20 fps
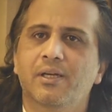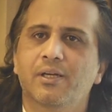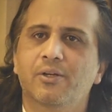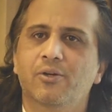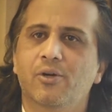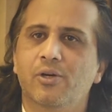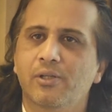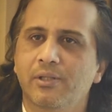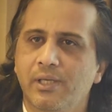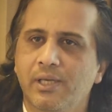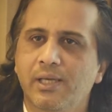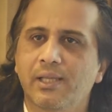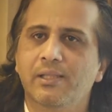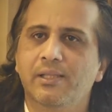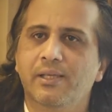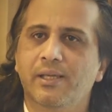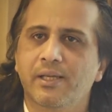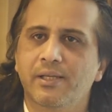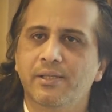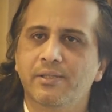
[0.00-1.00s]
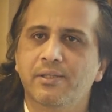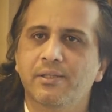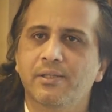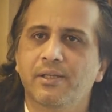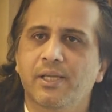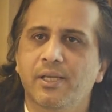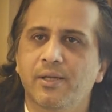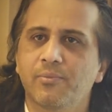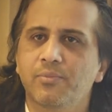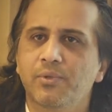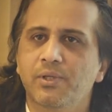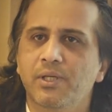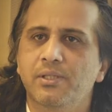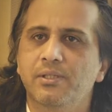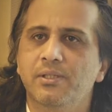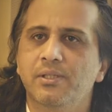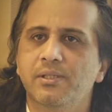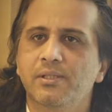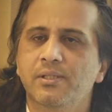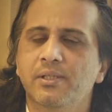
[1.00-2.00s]
called The Healthcare Game
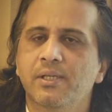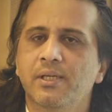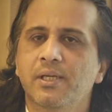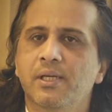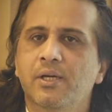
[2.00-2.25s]
Changers,